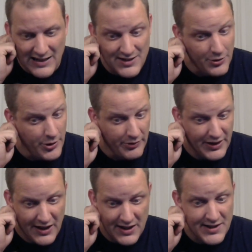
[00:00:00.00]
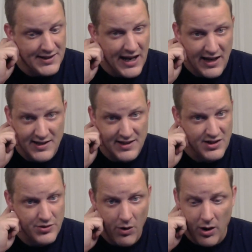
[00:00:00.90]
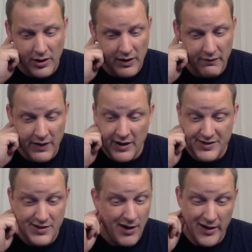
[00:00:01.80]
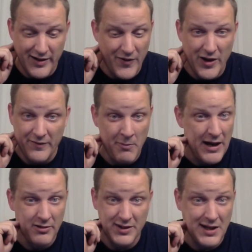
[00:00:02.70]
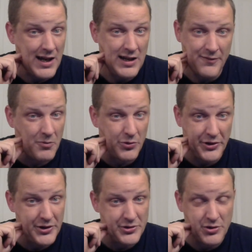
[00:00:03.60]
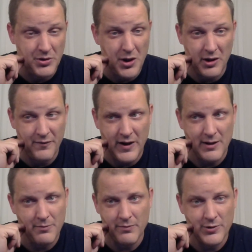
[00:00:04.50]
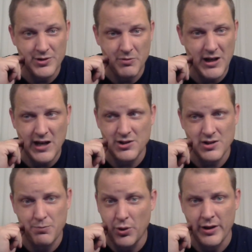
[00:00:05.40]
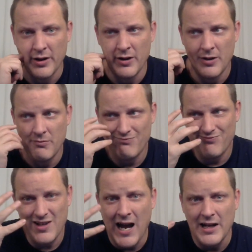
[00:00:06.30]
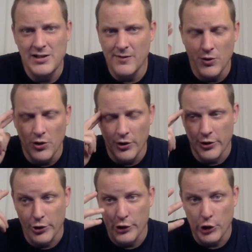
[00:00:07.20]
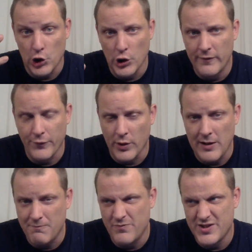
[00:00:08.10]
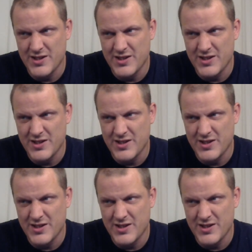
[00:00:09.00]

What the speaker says: still don't think his case is strong enough. So out of all of them, I don't think any of them really are truly Hall of Famers. We can't just put kind of good or good for a